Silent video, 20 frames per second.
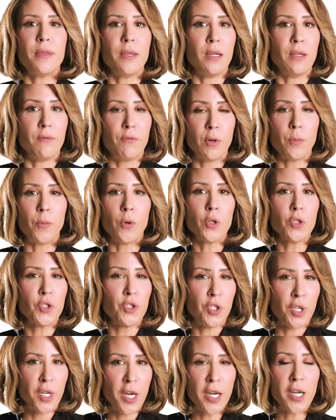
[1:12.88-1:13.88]
deliverables,
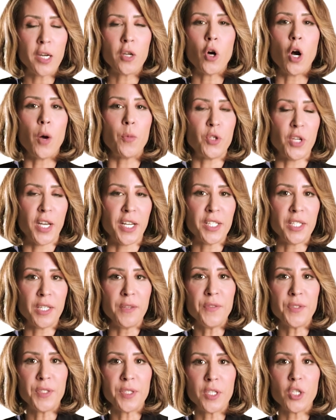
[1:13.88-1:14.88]
generic
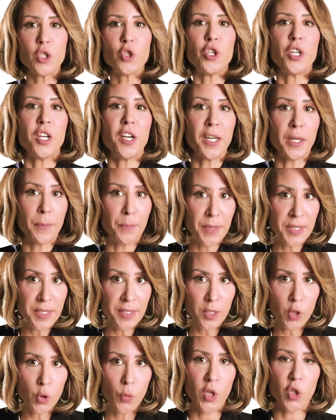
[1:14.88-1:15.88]
objectives, generic
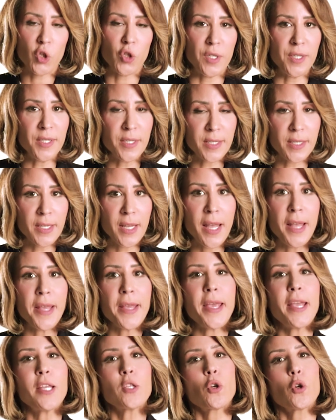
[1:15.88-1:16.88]
business questions,
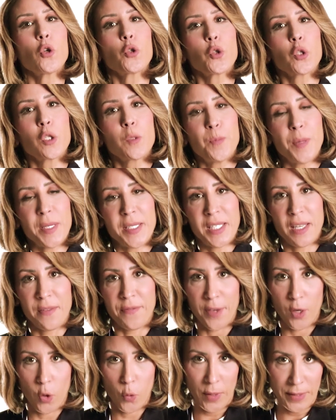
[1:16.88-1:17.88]
and also
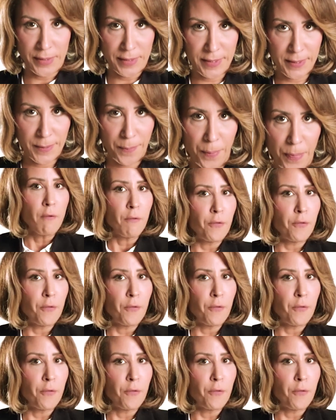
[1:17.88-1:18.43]
specific ones.